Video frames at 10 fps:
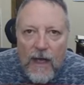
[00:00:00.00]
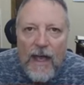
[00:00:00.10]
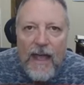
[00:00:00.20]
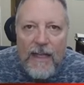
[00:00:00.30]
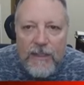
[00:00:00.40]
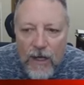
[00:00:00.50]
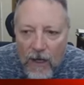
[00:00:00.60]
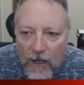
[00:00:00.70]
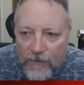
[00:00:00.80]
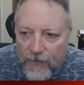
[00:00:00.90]
I had
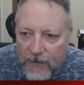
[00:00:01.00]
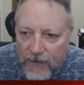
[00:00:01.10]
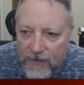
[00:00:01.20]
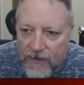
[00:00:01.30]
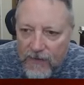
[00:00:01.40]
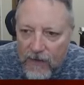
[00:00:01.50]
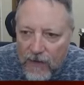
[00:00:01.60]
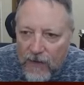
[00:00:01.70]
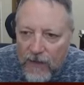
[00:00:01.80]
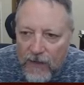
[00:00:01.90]
confidence
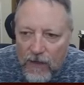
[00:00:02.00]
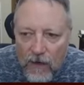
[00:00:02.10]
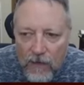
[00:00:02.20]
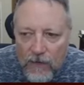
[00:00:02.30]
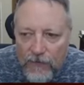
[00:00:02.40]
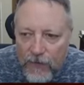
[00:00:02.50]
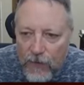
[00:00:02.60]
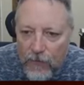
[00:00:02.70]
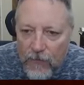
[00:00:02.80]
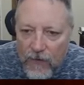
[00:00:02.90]
in all of
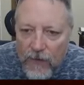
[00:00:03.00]
you